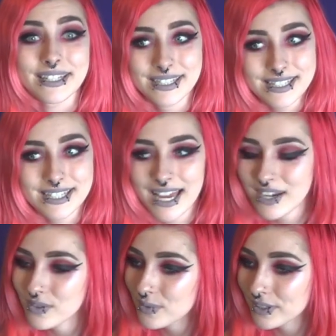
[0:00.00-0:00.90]
this is
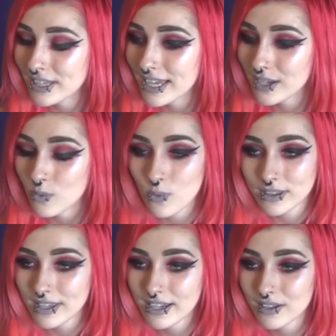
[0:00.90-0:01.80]
kind of where like,
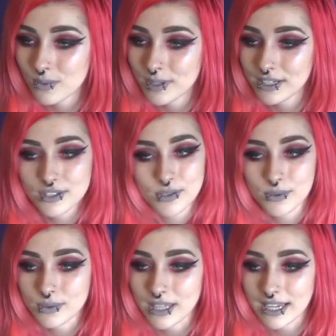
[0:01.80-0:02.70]
what the hell are we gonna
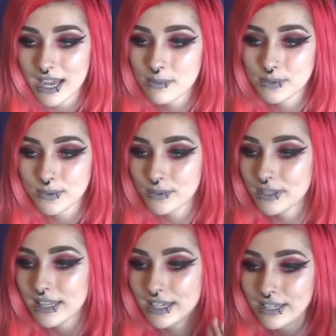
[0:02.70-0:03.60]
do? Like,
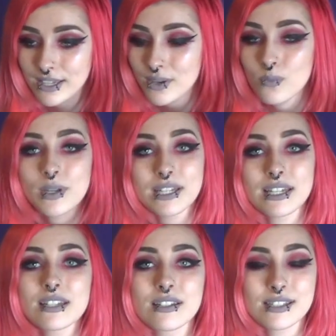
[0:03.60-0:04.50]
absolutely, like, we
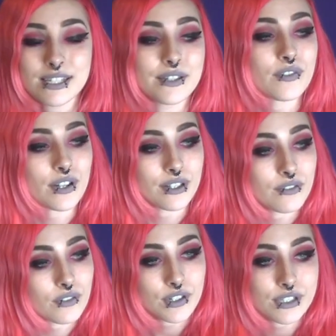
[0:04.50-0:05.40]
need to see Falling
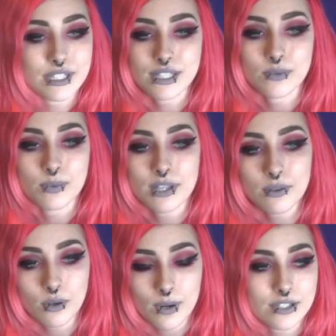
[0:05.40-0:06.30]
in Reverse. This is
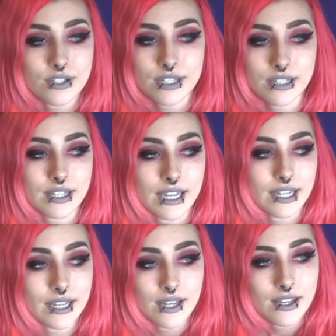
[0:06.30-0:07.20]
without a question.
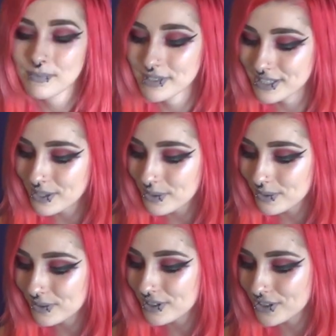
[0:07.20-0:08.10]
Like,
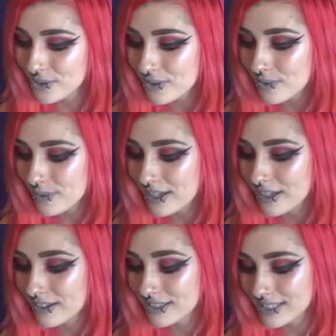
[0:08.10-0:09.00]
so the show that
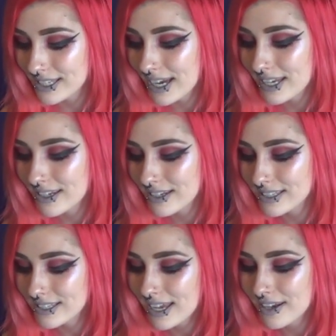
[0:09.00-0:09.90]
we decided
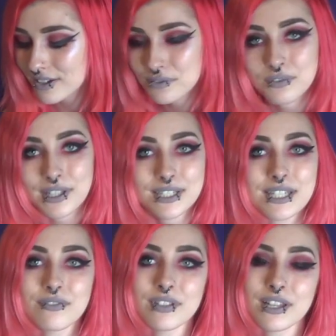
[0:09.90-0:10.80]
is kind of
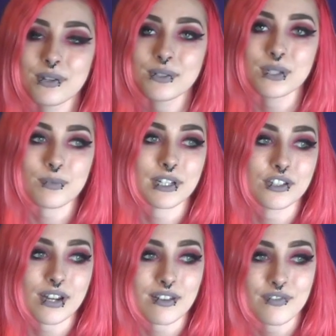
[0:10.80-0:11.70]
relatively close, and we're
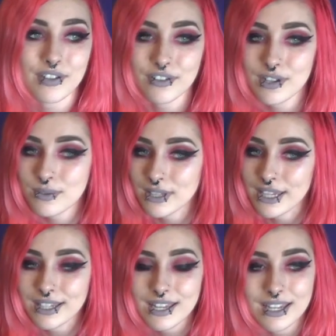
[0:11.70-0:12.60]
gonna try to figure out
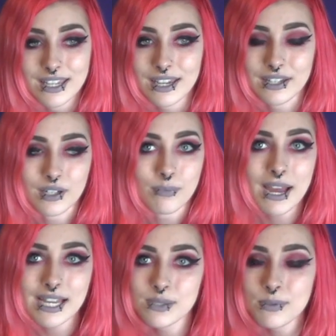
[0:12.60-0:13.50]
like getting our
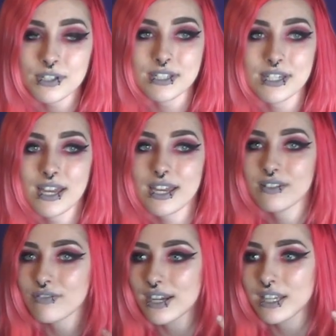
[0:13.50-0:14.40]
passports
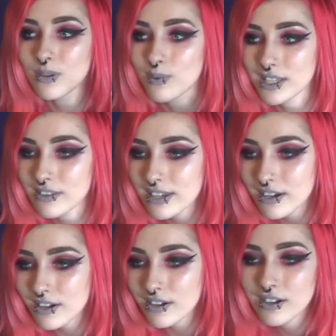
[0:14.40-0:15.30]
done, finding a way
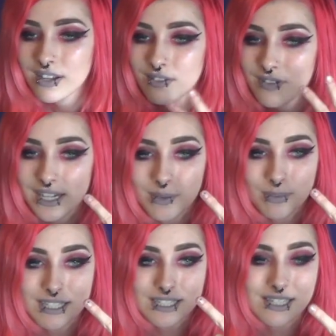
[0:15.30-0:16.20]
there, finding a
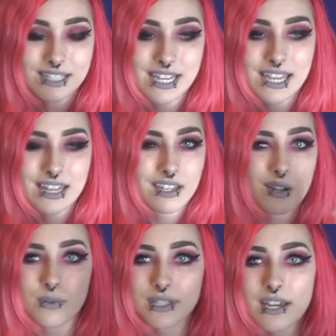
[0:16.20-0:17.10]
place to stay, like a
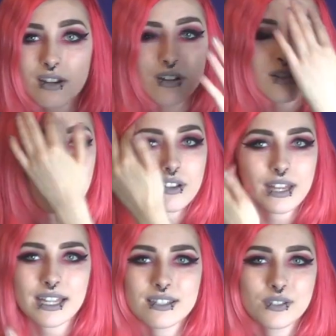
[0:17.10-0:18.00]
hotel, all
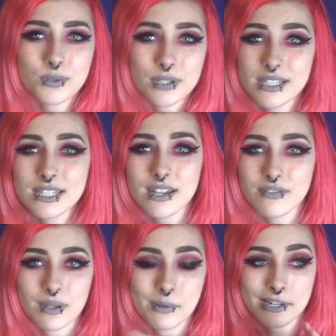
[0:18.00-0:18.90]
that sort of
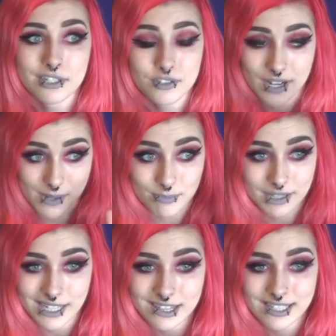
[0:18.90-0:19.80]
stuff. Like, we gotta try to
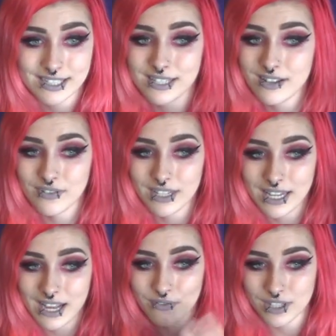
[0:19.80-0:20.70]
plan this stuff and
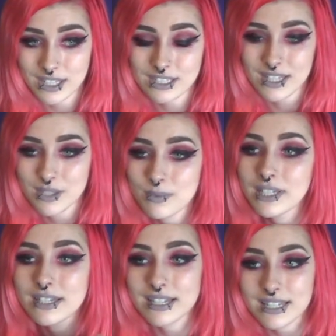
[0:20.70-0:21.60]
get everything done that we
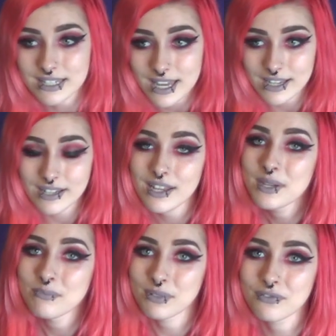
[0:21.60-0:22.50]
need to get done
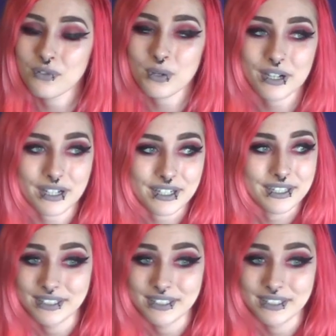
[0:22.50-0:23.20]
before,